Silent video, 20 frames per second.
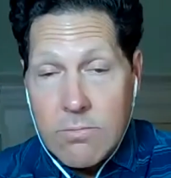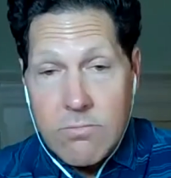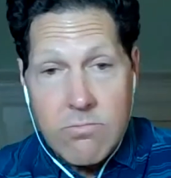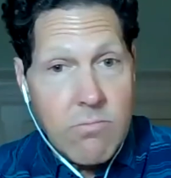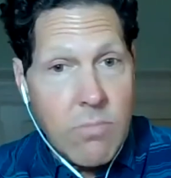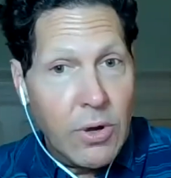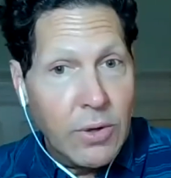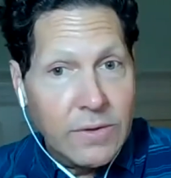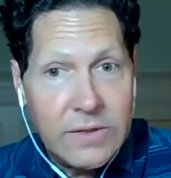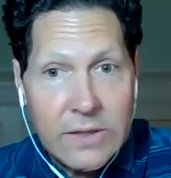
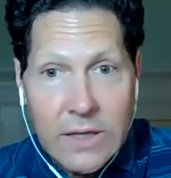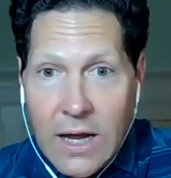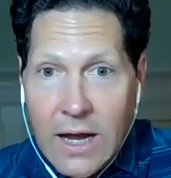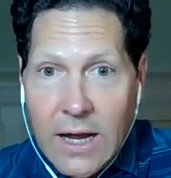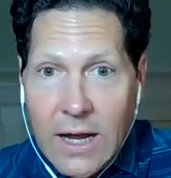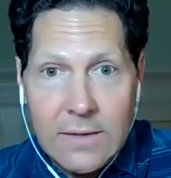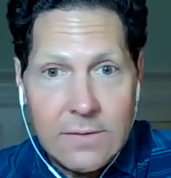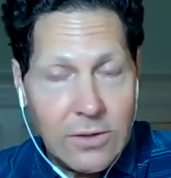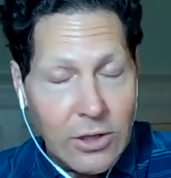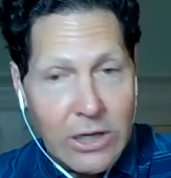most
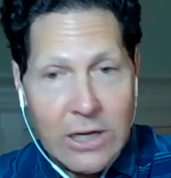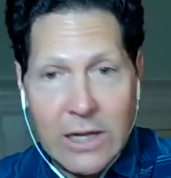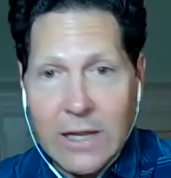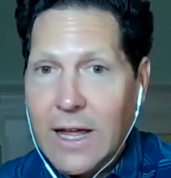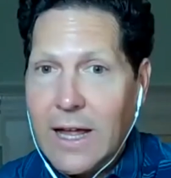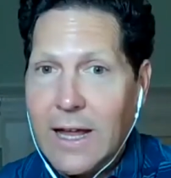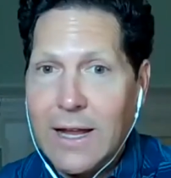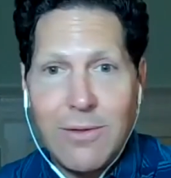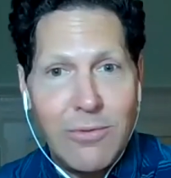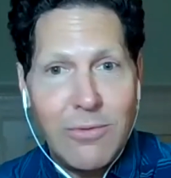guys are going to
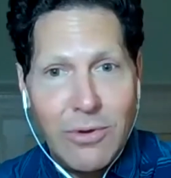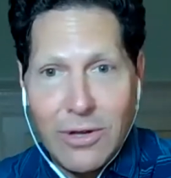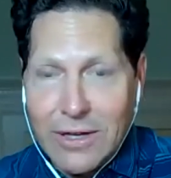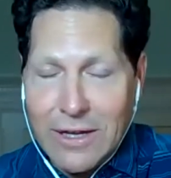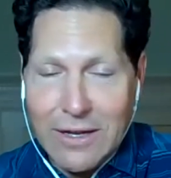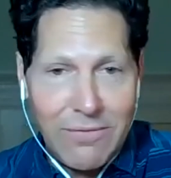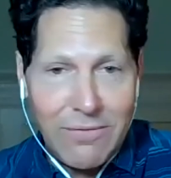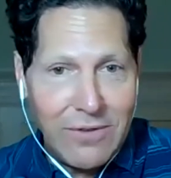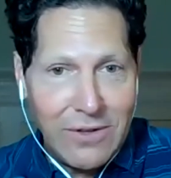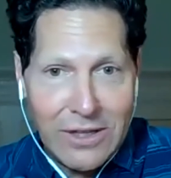like
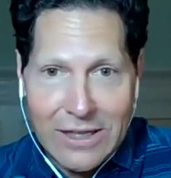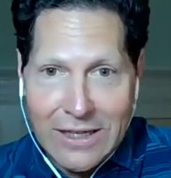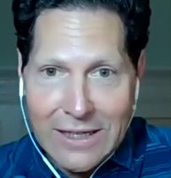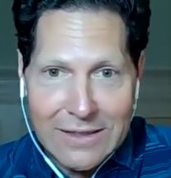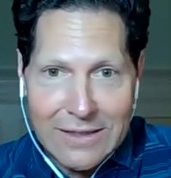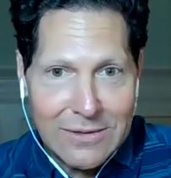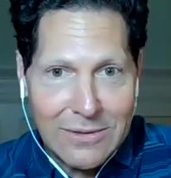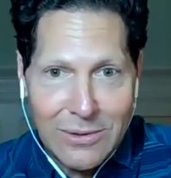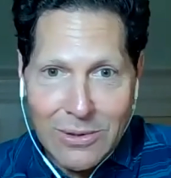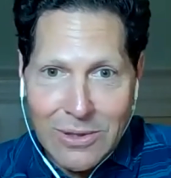looking,
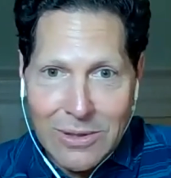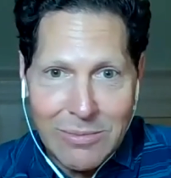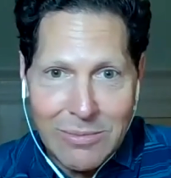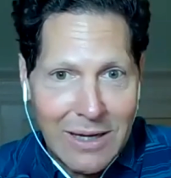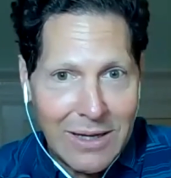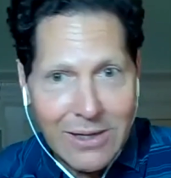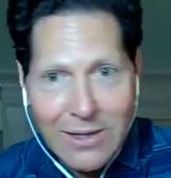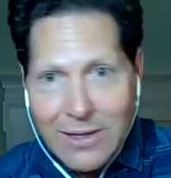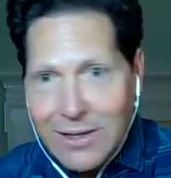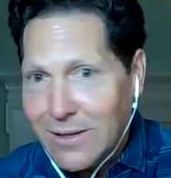feeling, and screwing
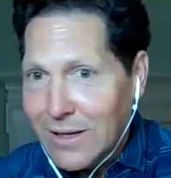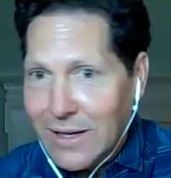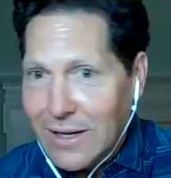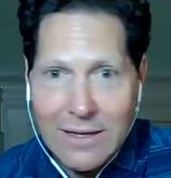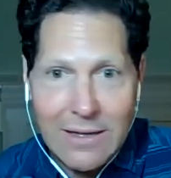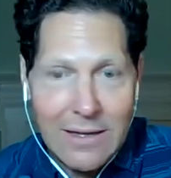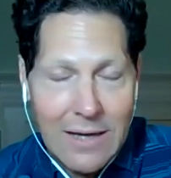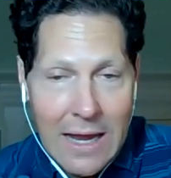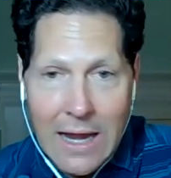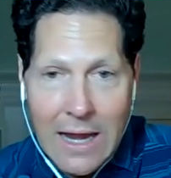better,
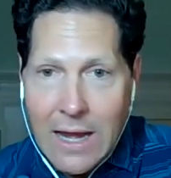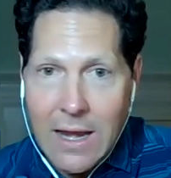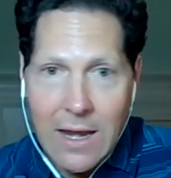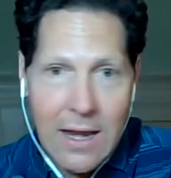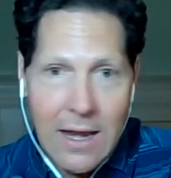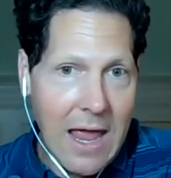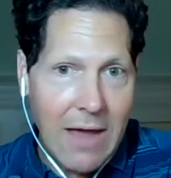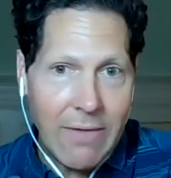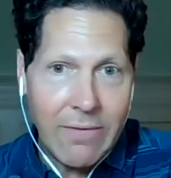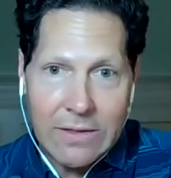
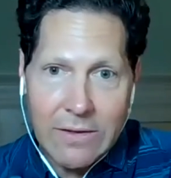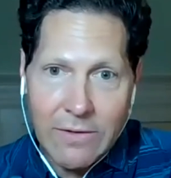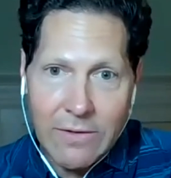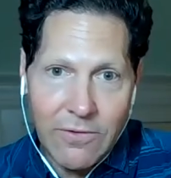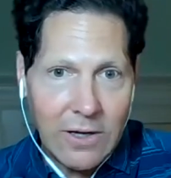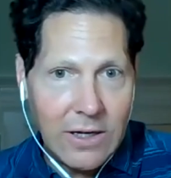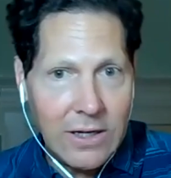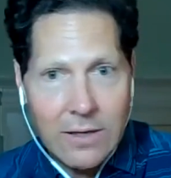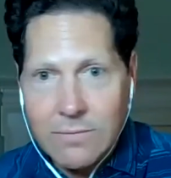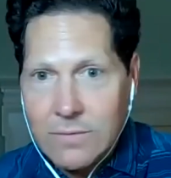and having the
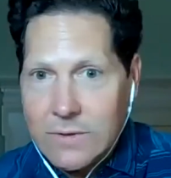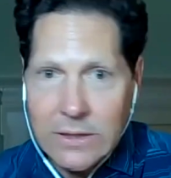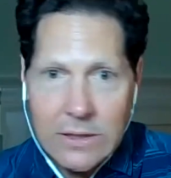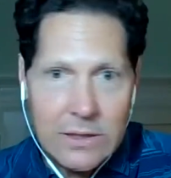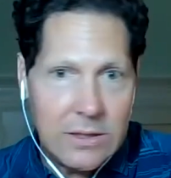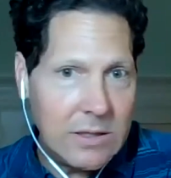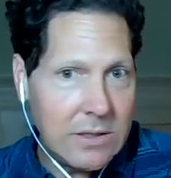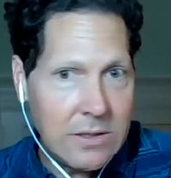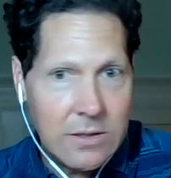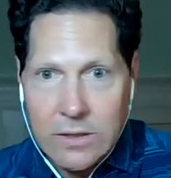freedom
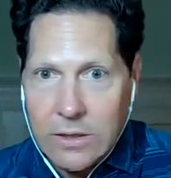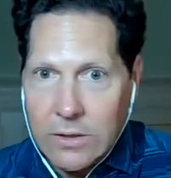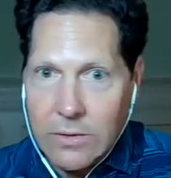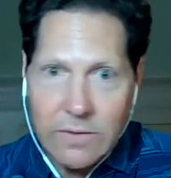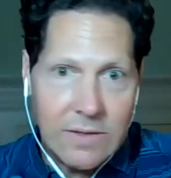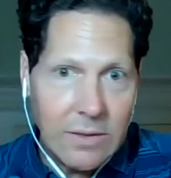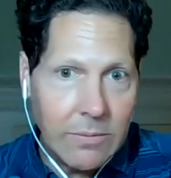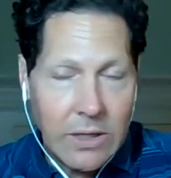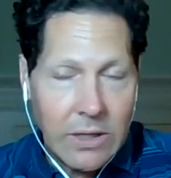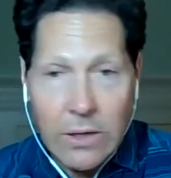to
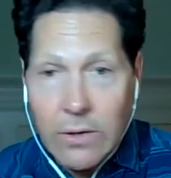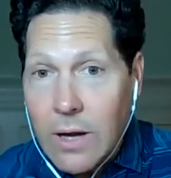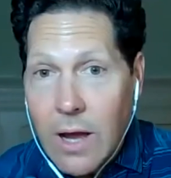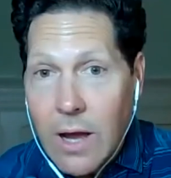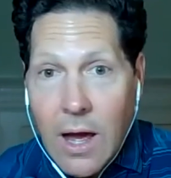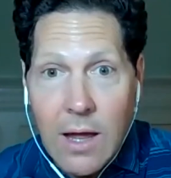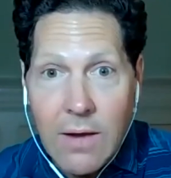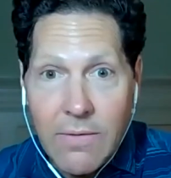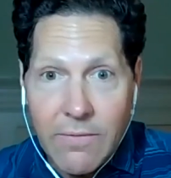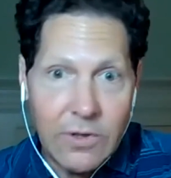do something or
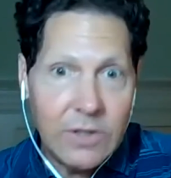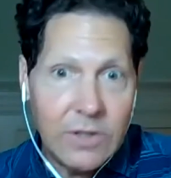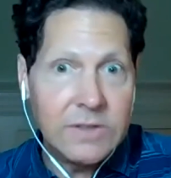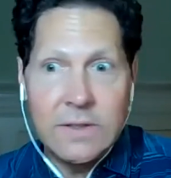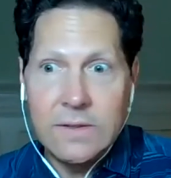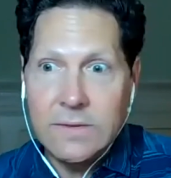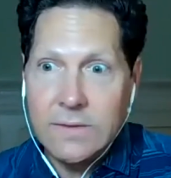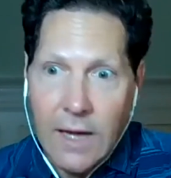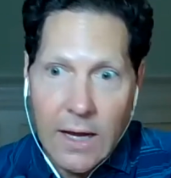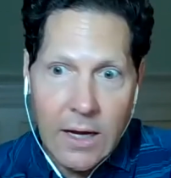not,
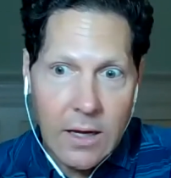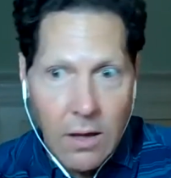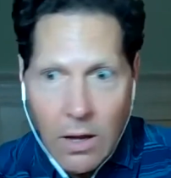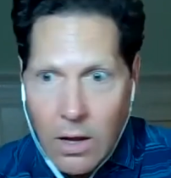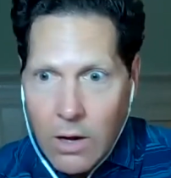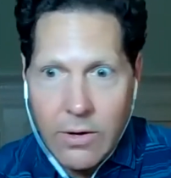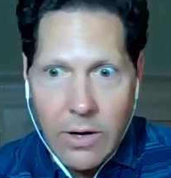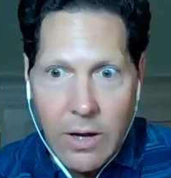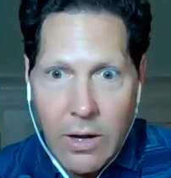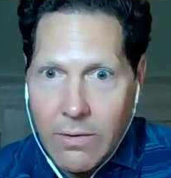versus like,
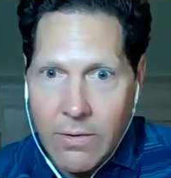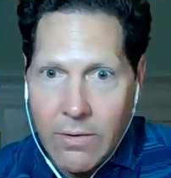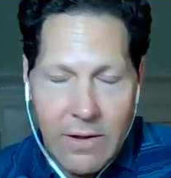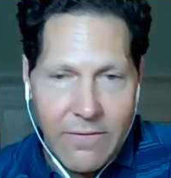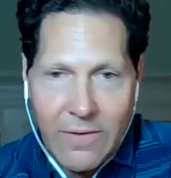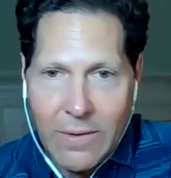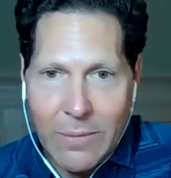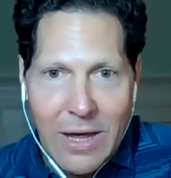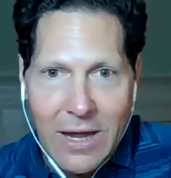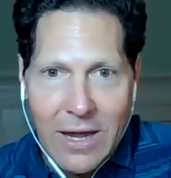oh no,
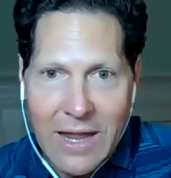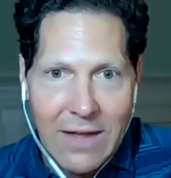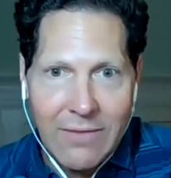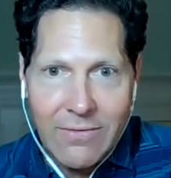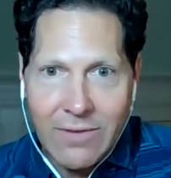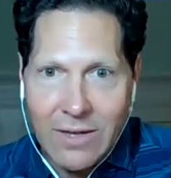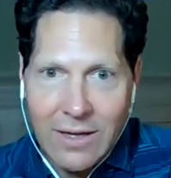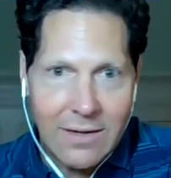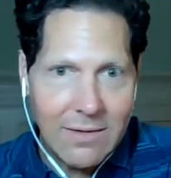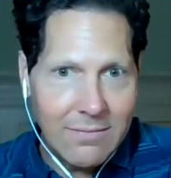if I'm not
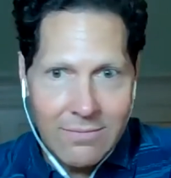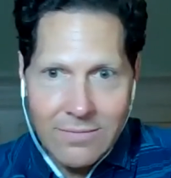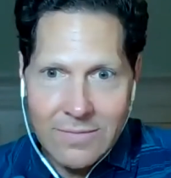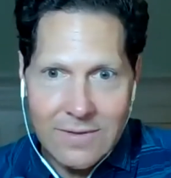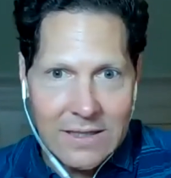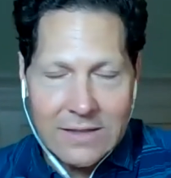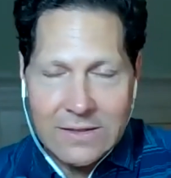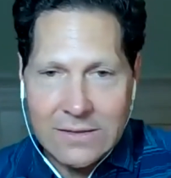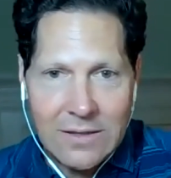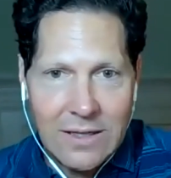having
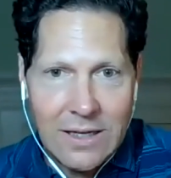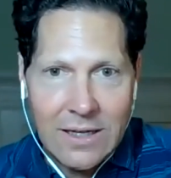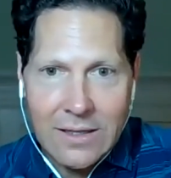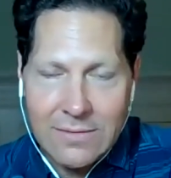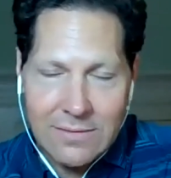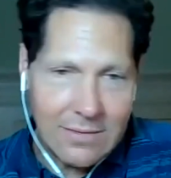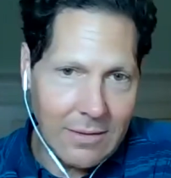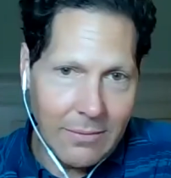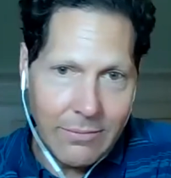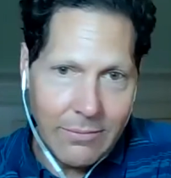6
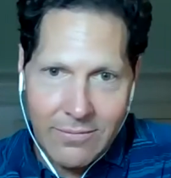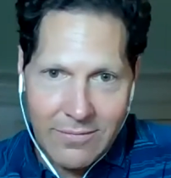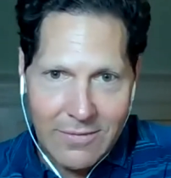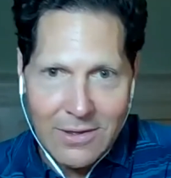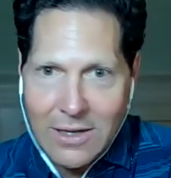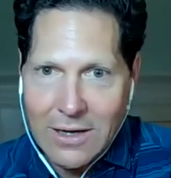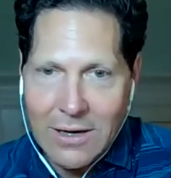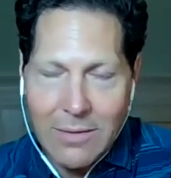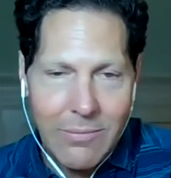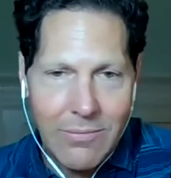drinks, I'm
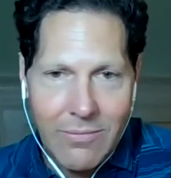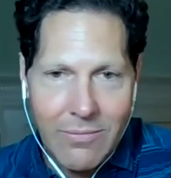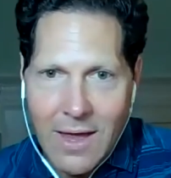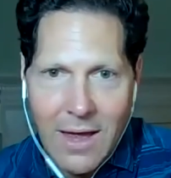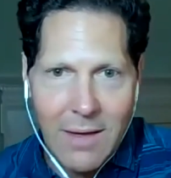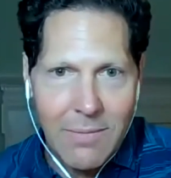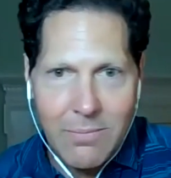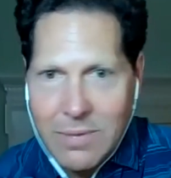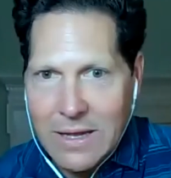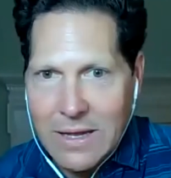gonna
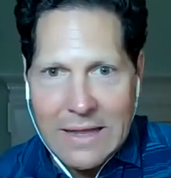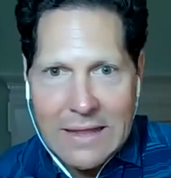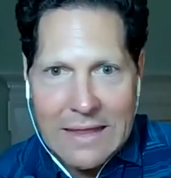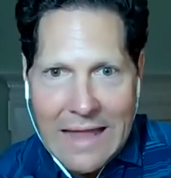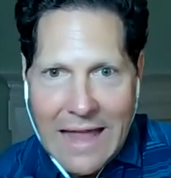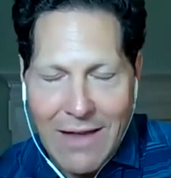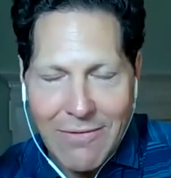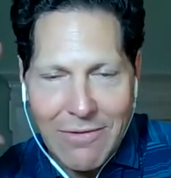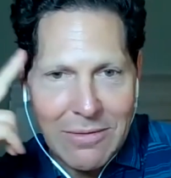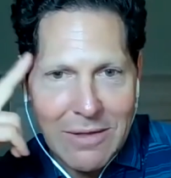not
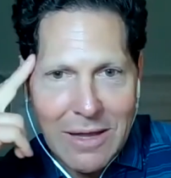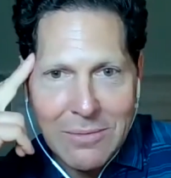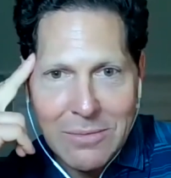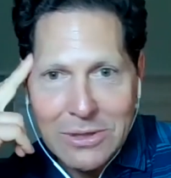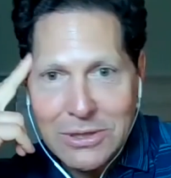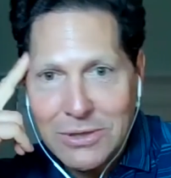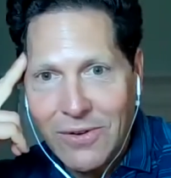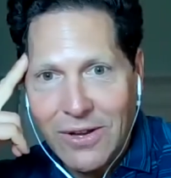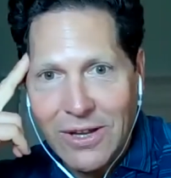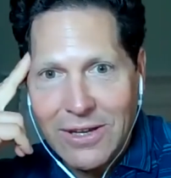be having that
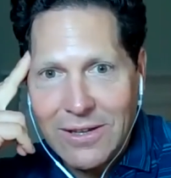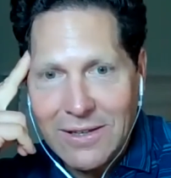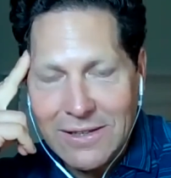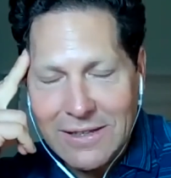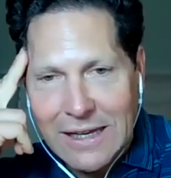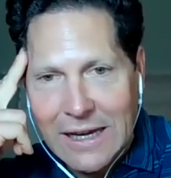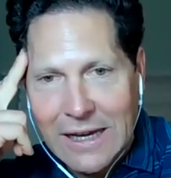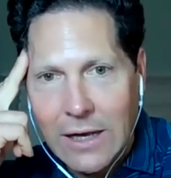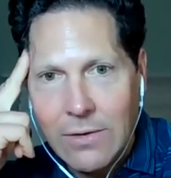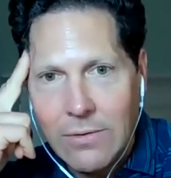much fun,
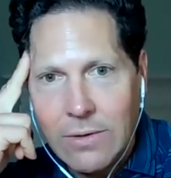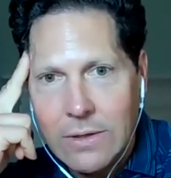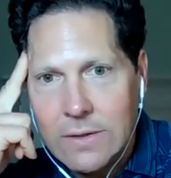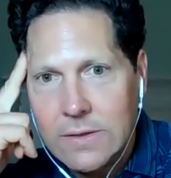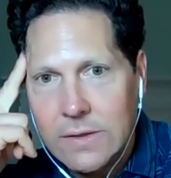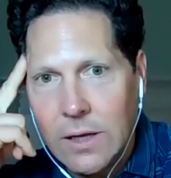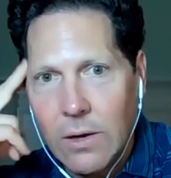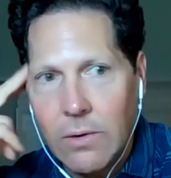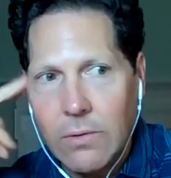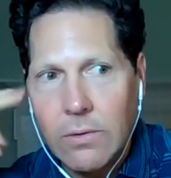
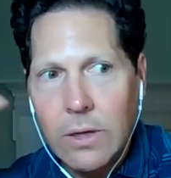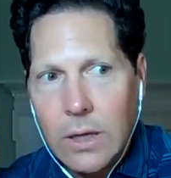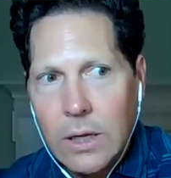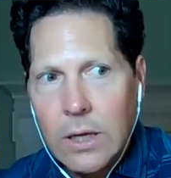and so